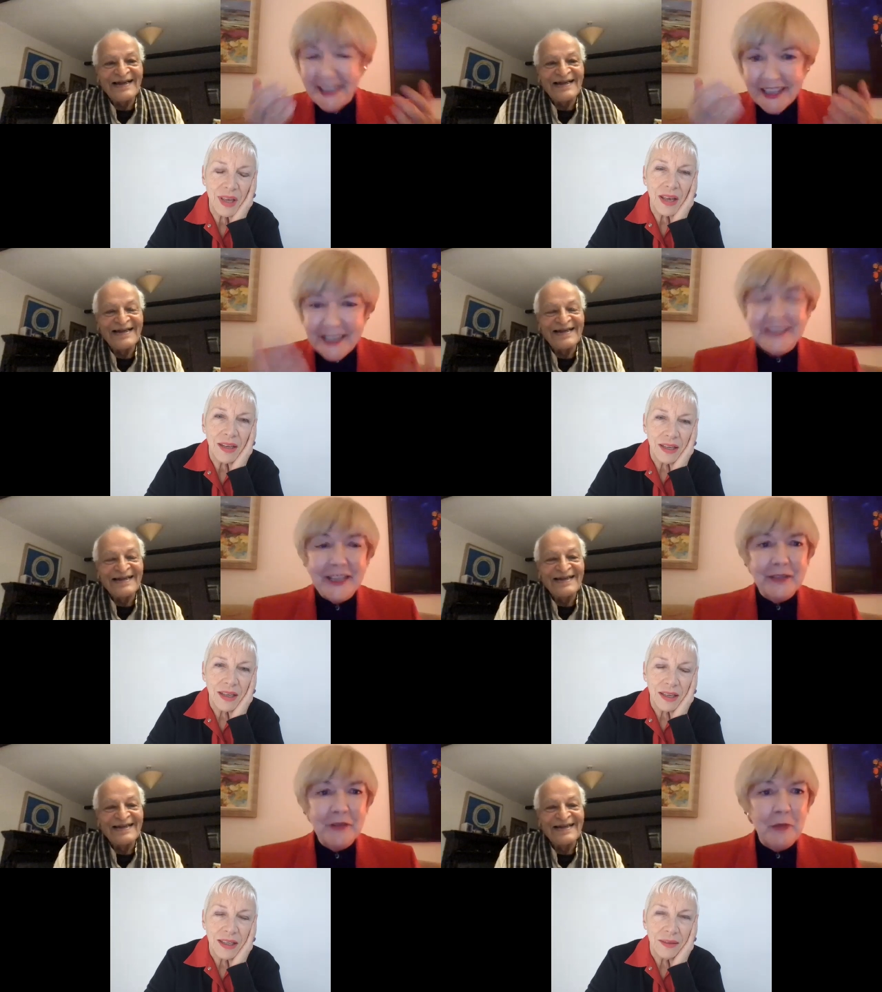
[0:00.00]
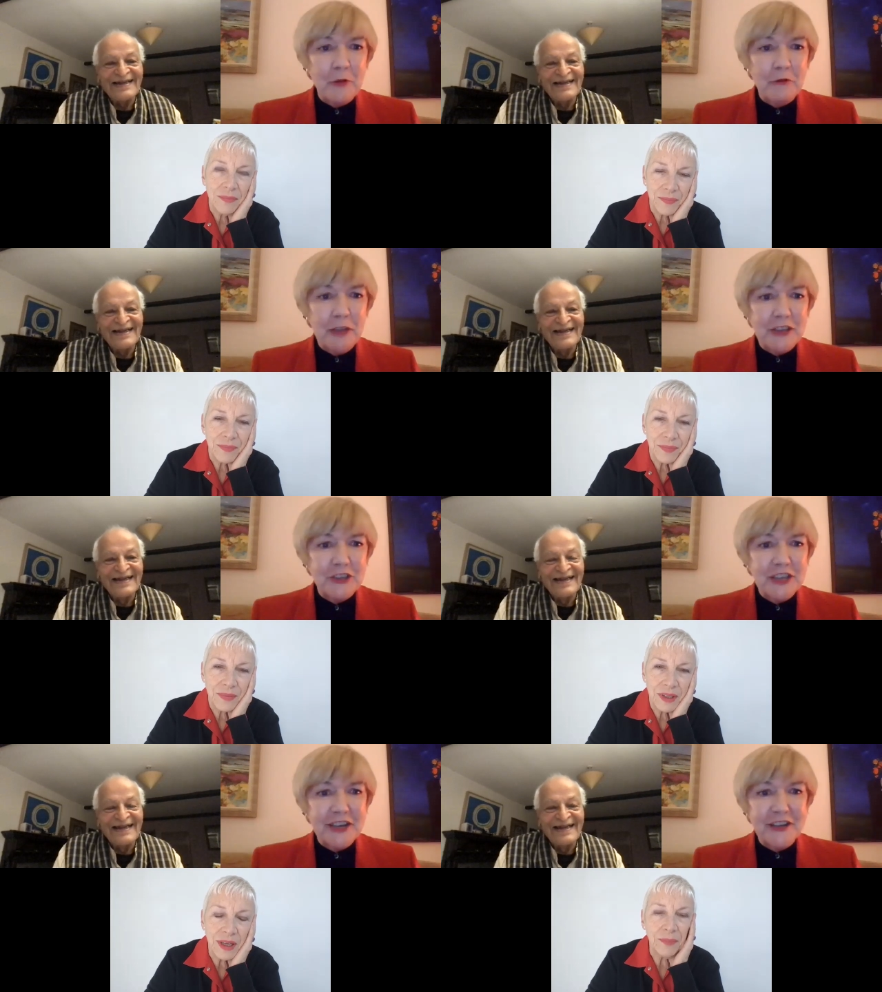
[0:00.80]
Speaker 1: eating a more
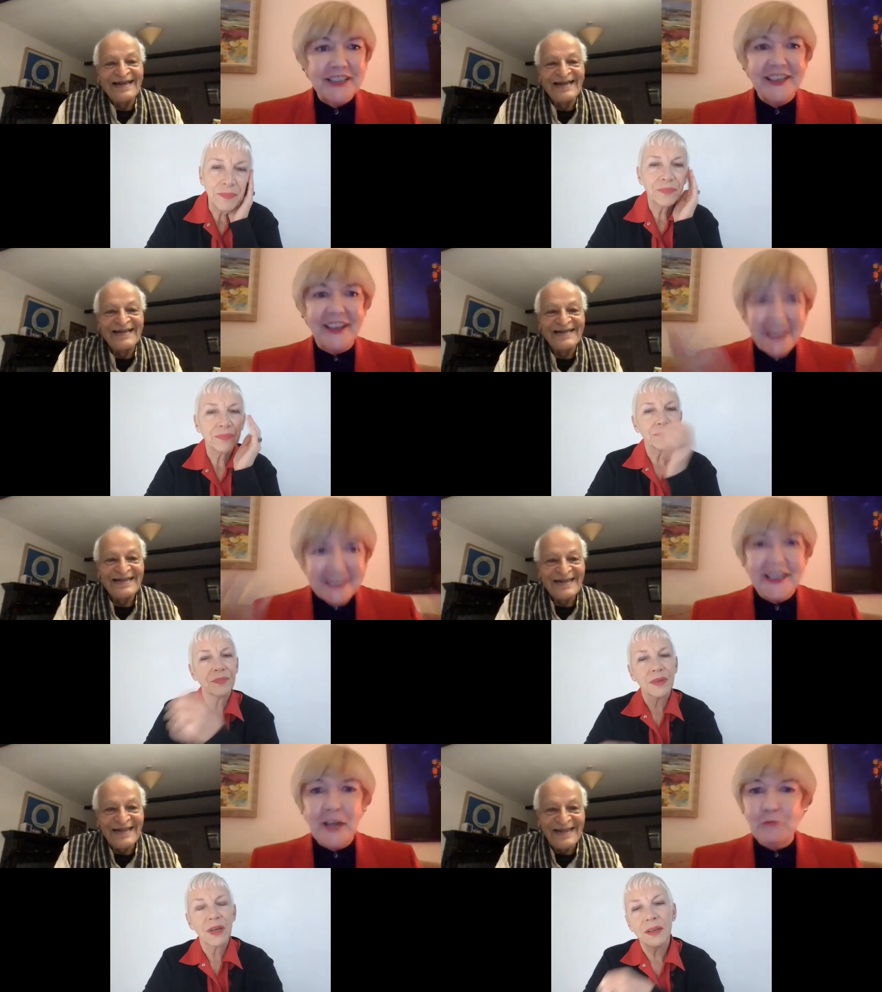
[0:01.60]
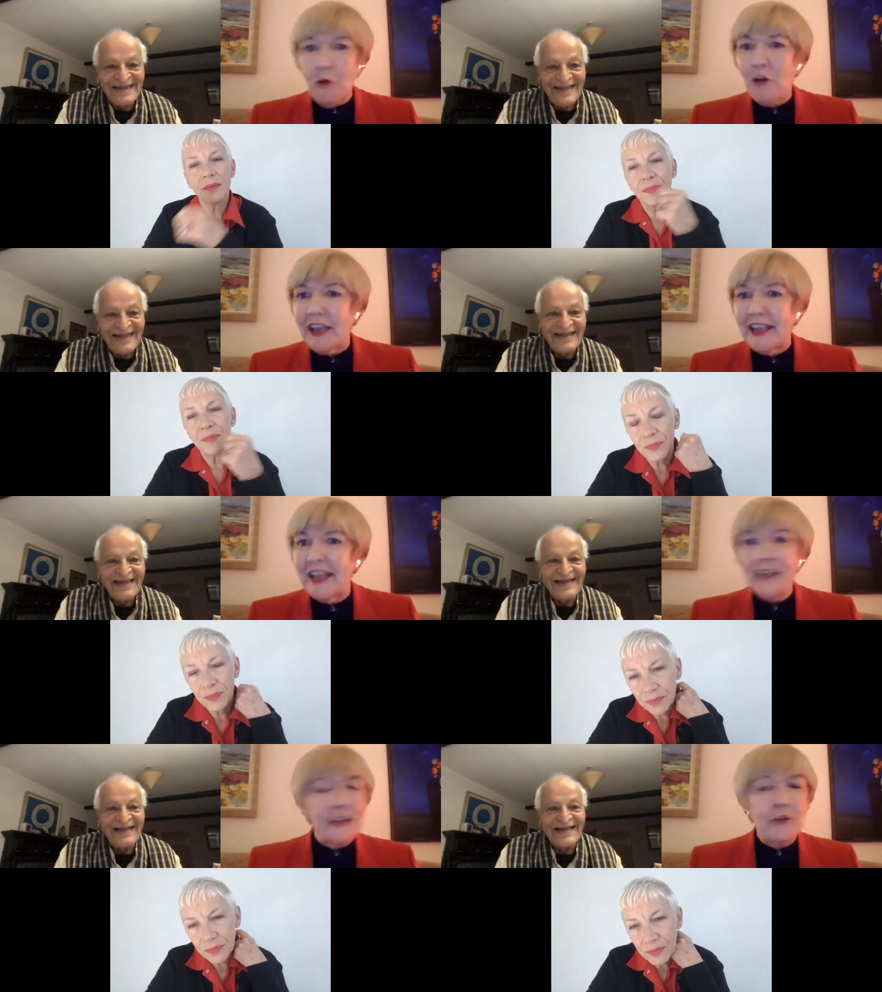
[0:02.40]
vegetarian diet and walking.
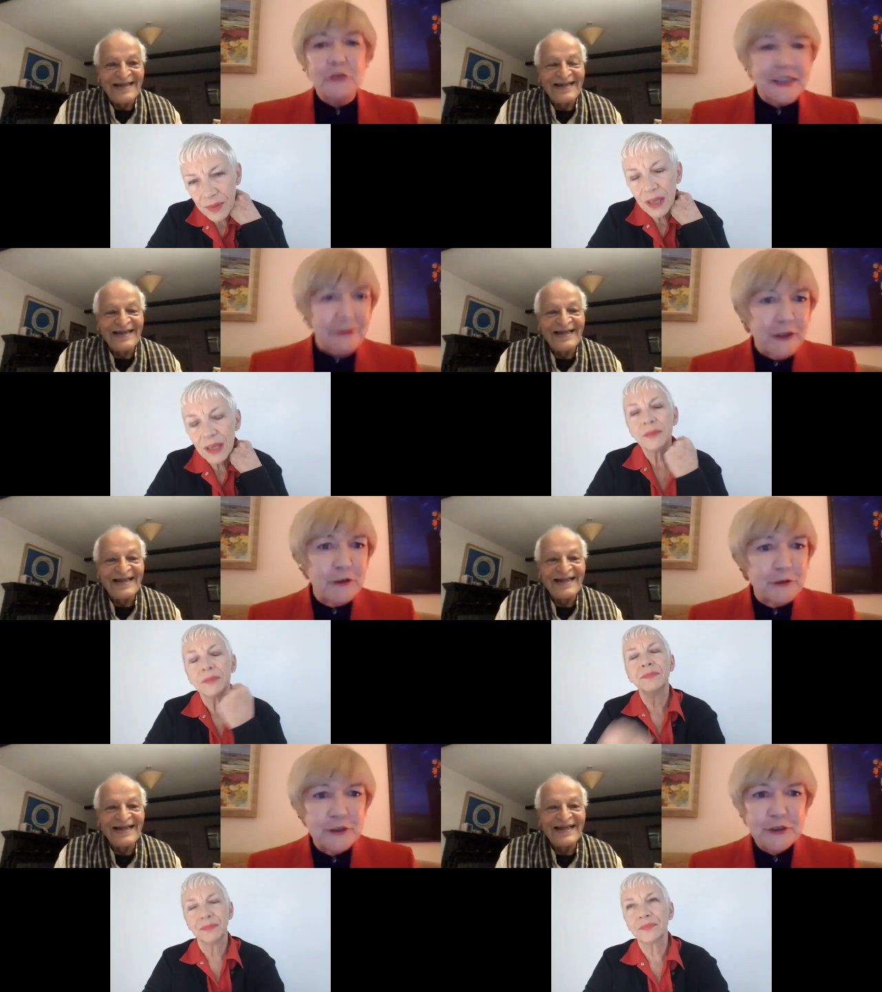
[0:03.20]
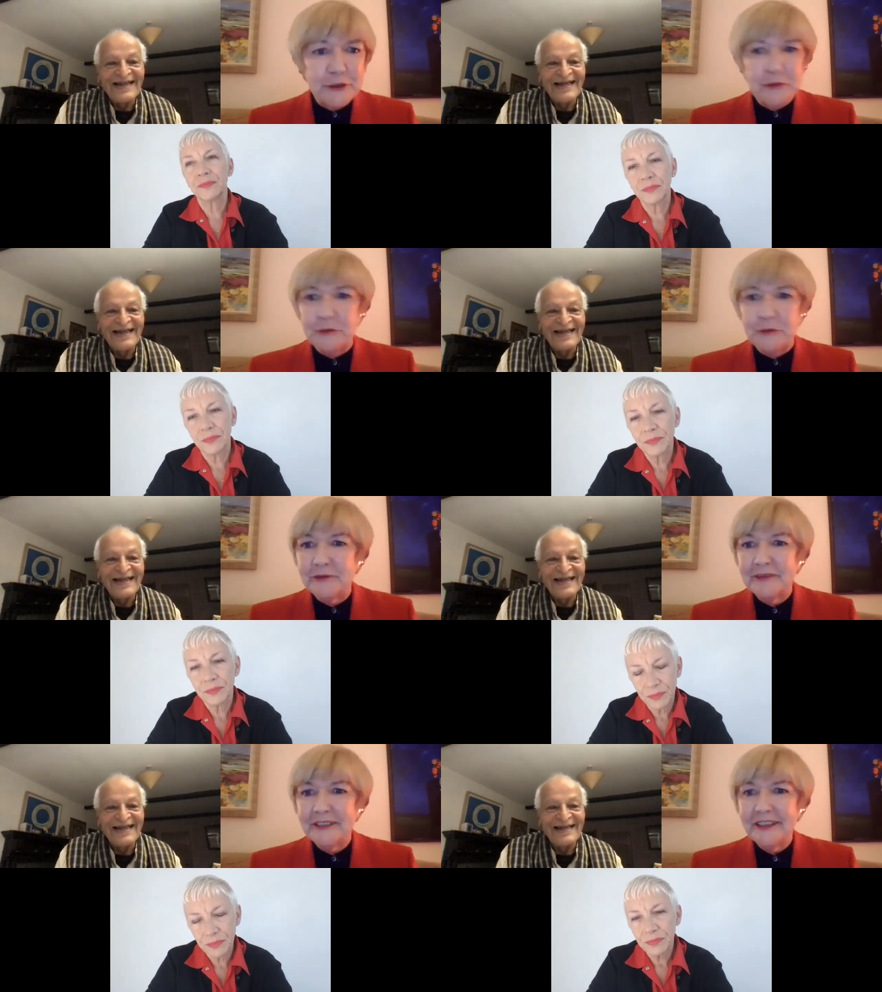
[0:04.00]
They're not difficult to do.
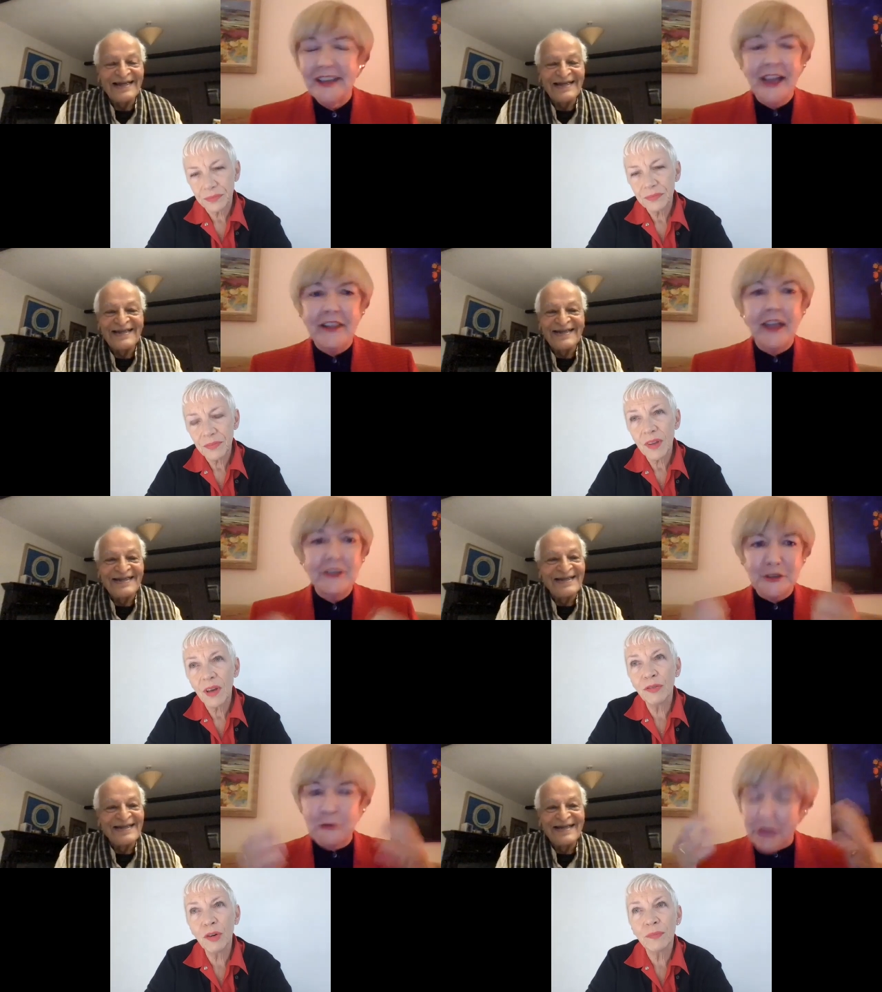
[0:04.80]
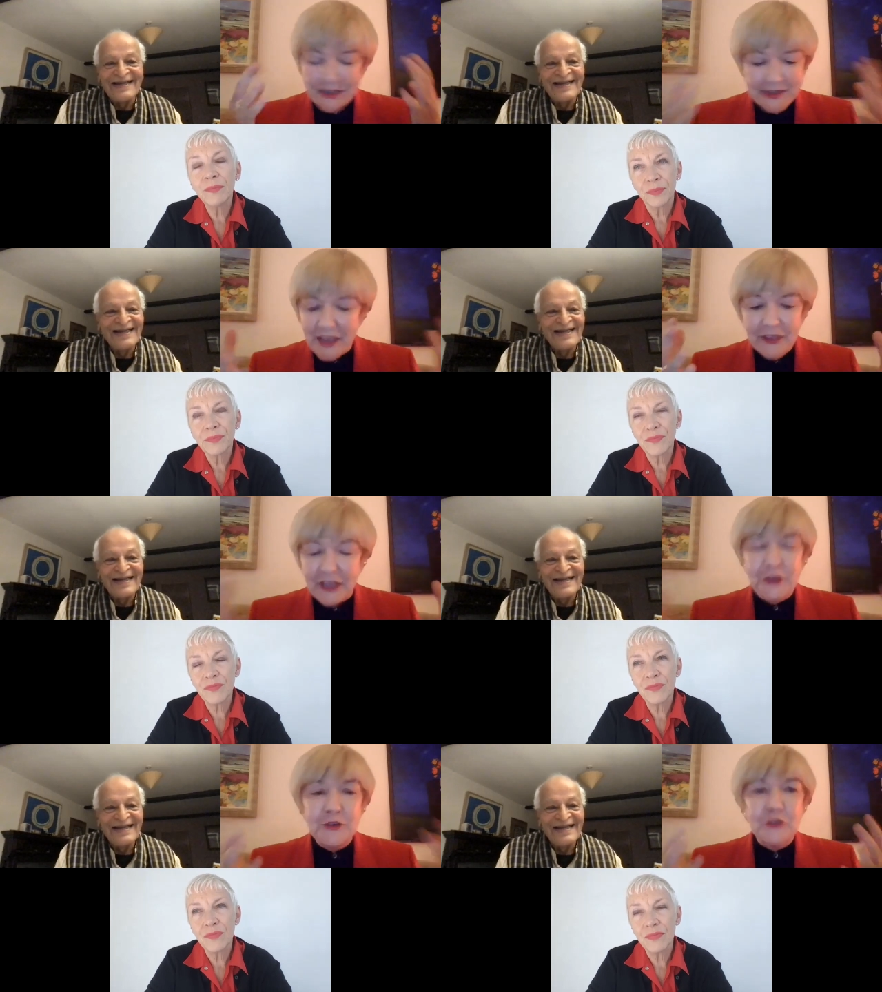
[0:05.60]
And uh, so that's thank
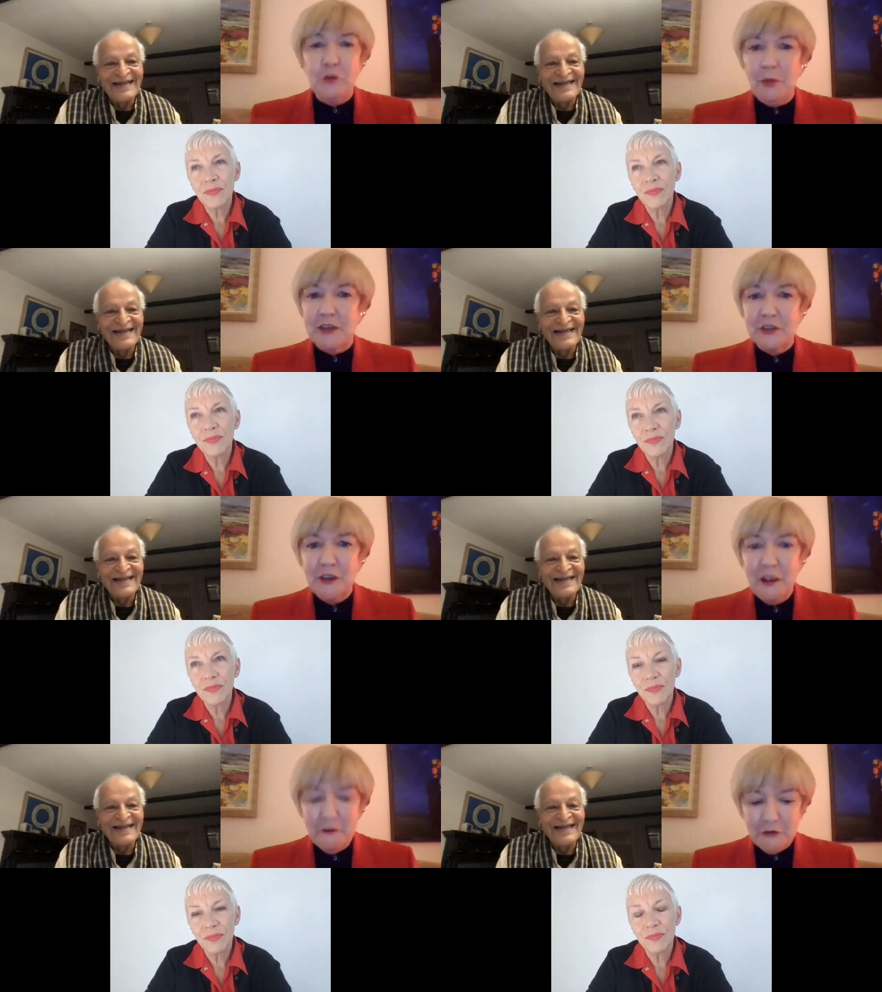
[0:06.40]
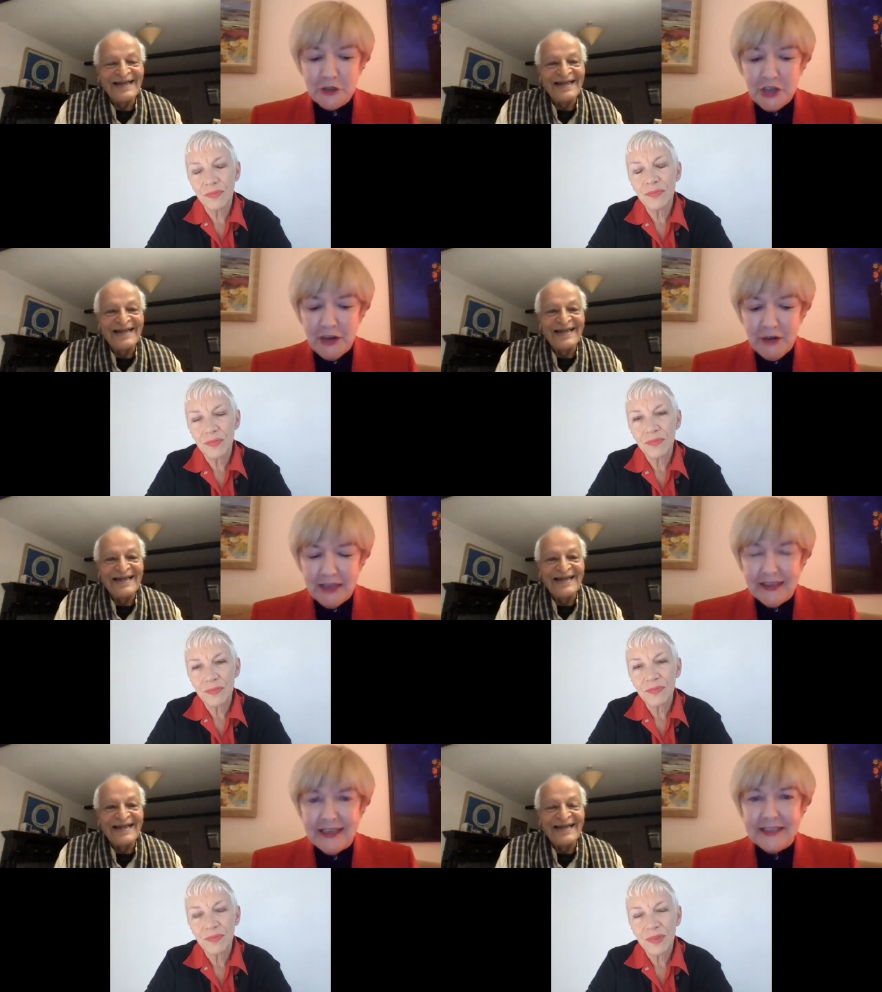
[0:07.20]
you so much for sharing
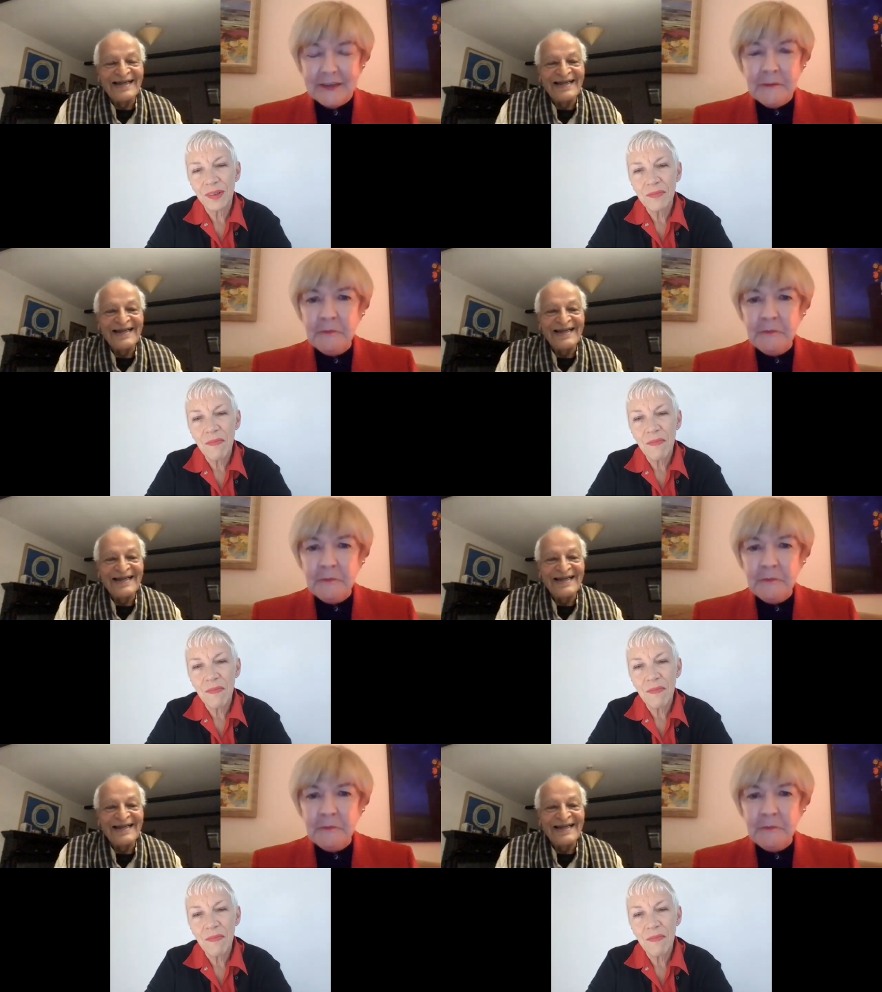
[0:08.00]
these.